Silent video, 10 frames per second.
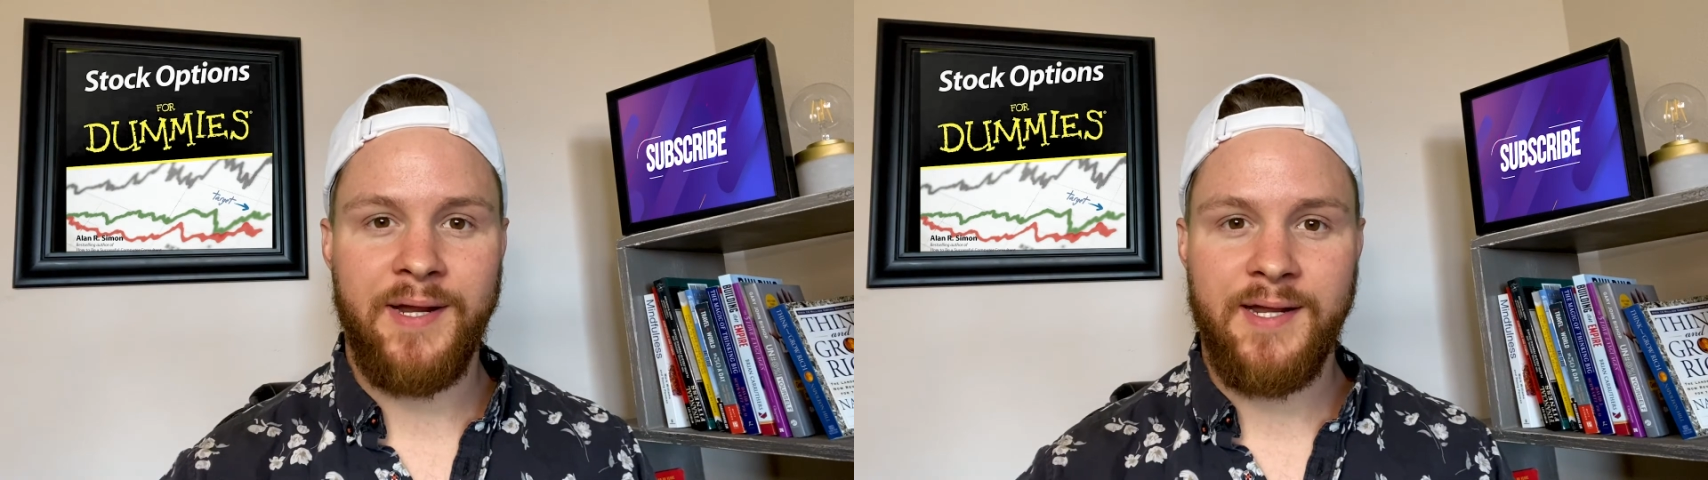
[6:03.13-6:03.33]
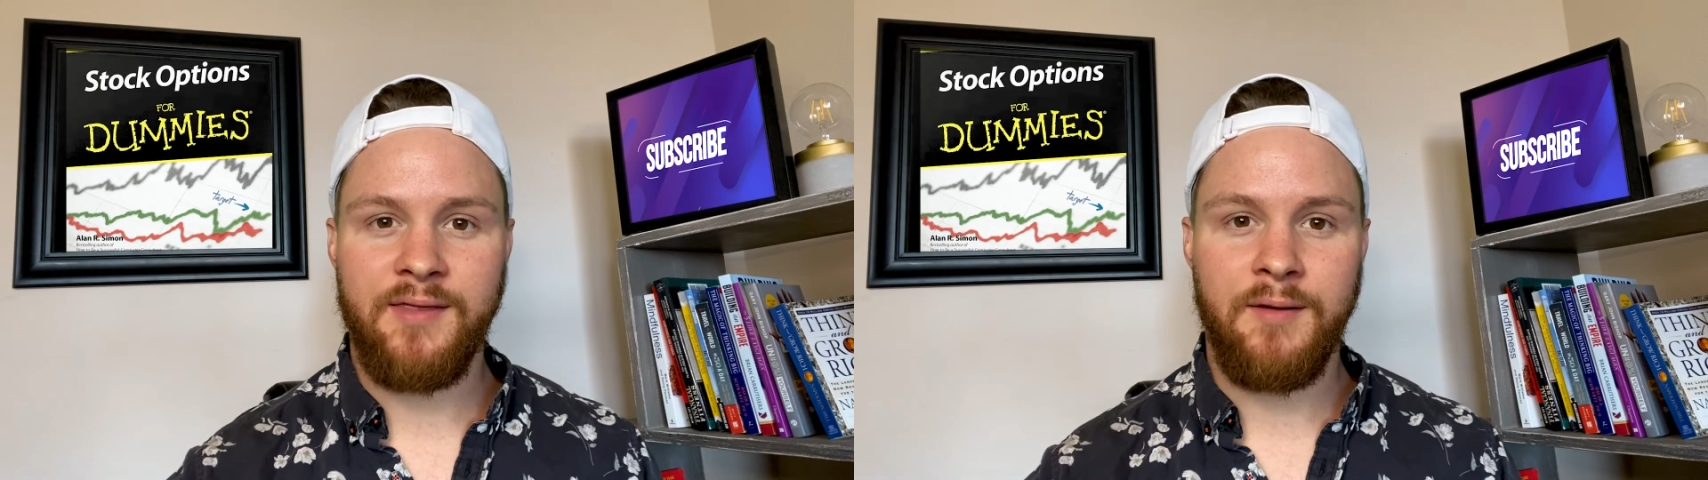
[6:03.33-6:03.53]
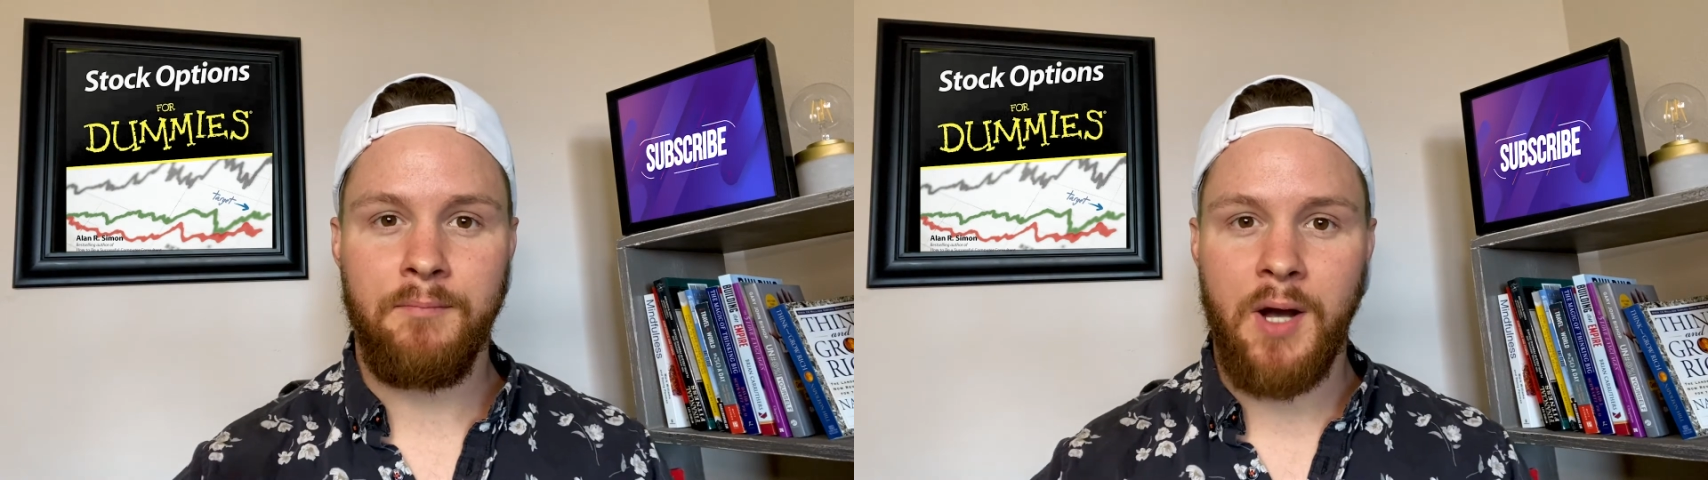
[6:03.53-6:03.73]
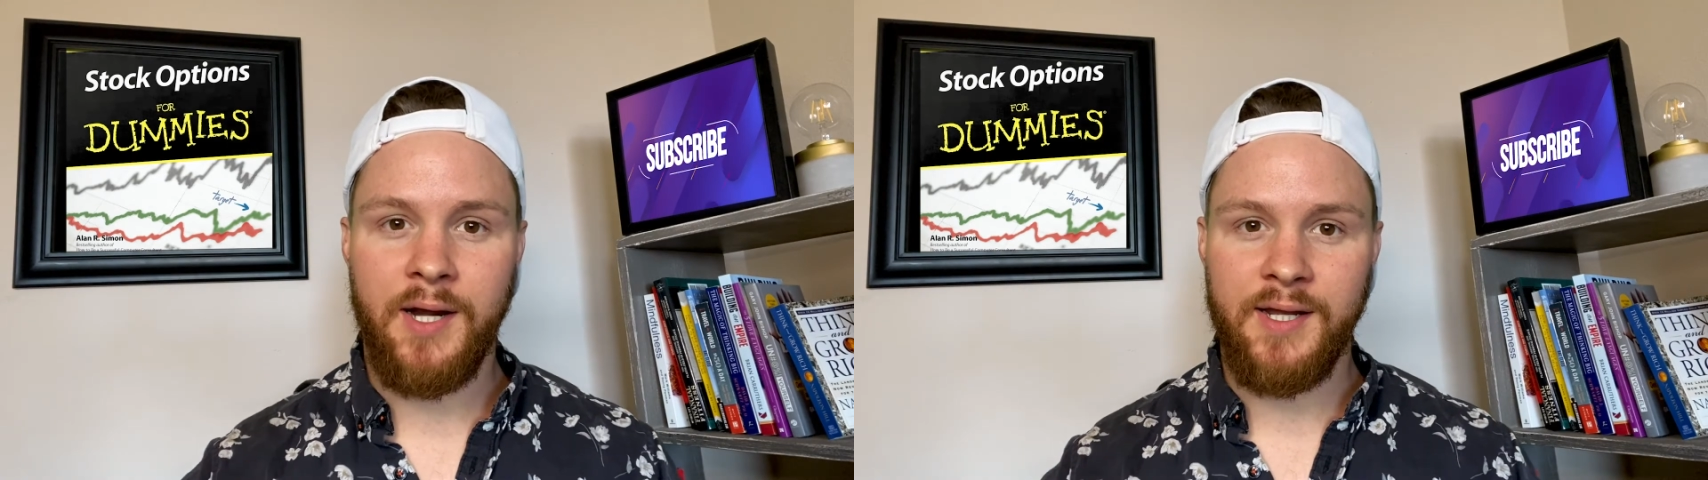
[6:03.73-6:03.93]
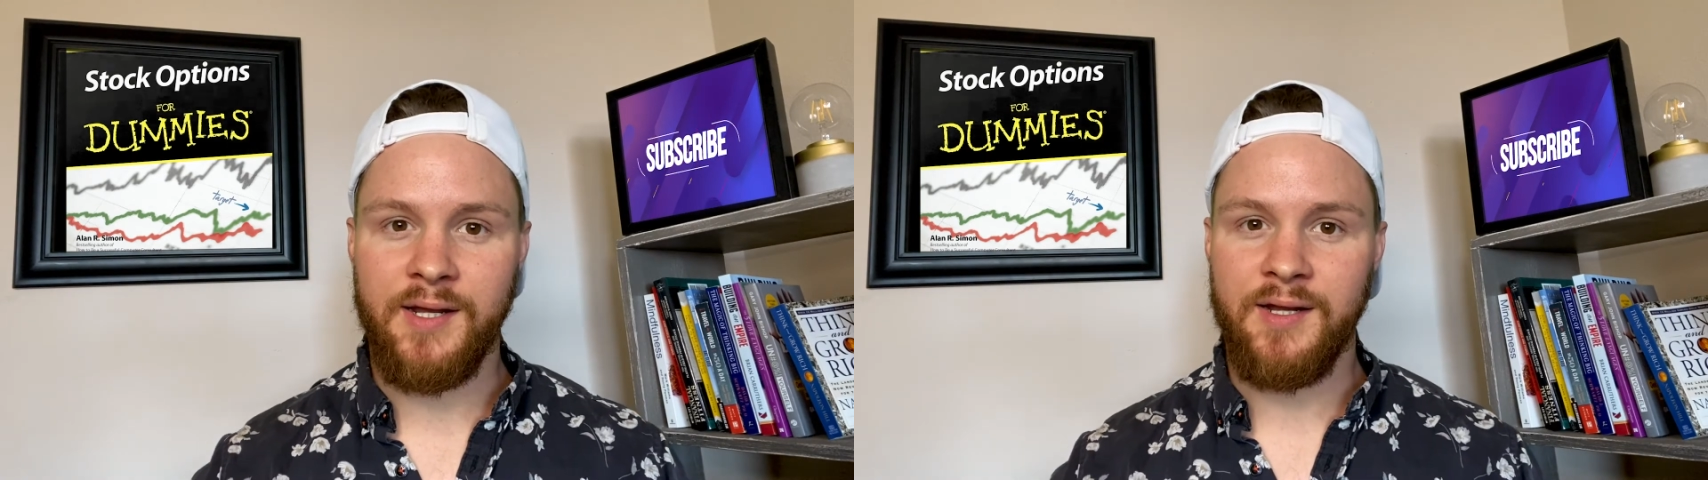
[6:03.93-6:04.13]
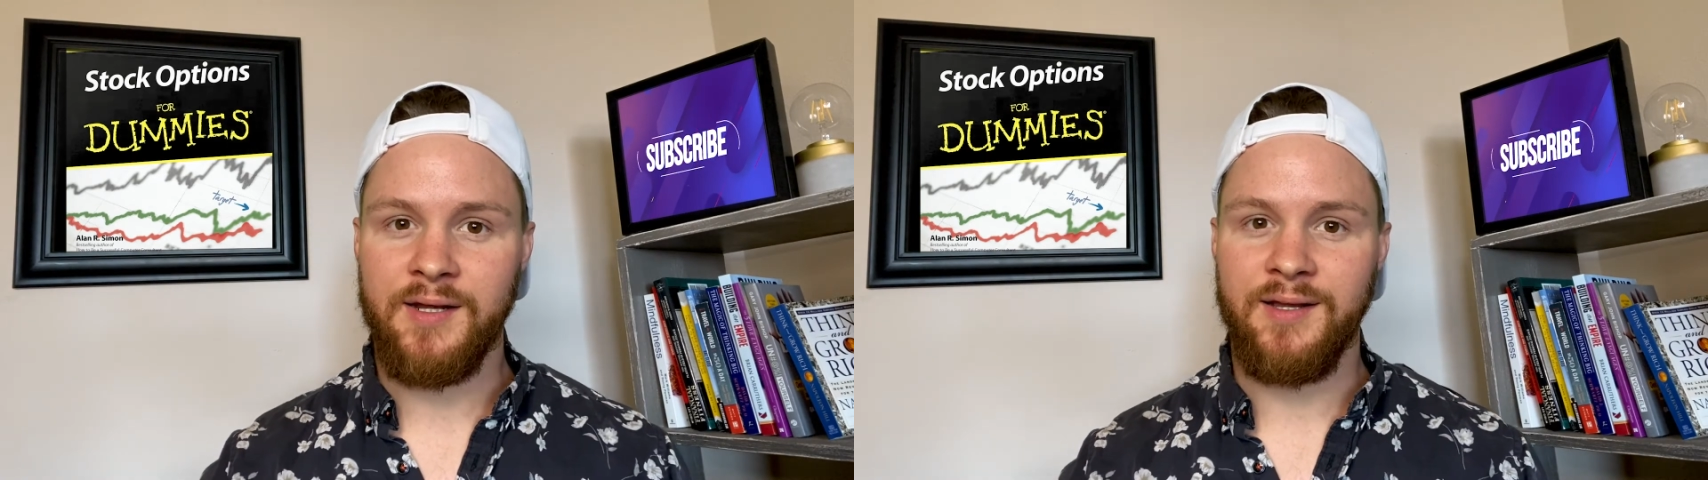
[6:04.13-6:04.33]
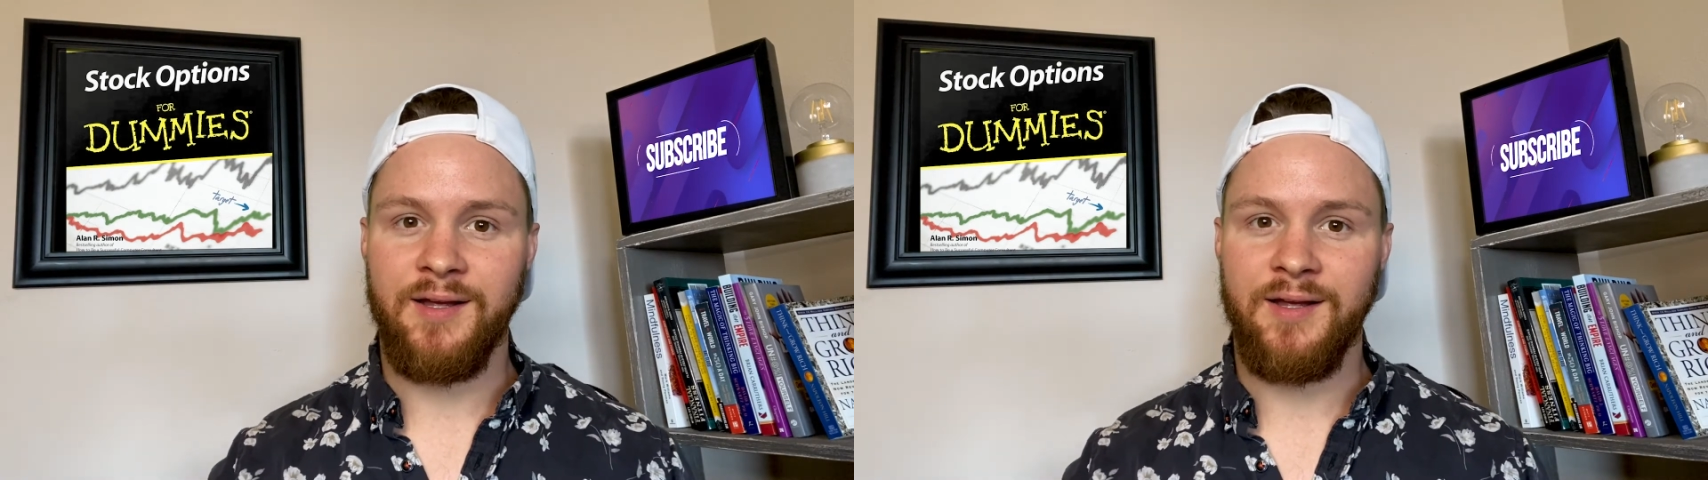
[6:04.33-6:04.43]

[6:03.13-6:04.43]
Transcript: In the Money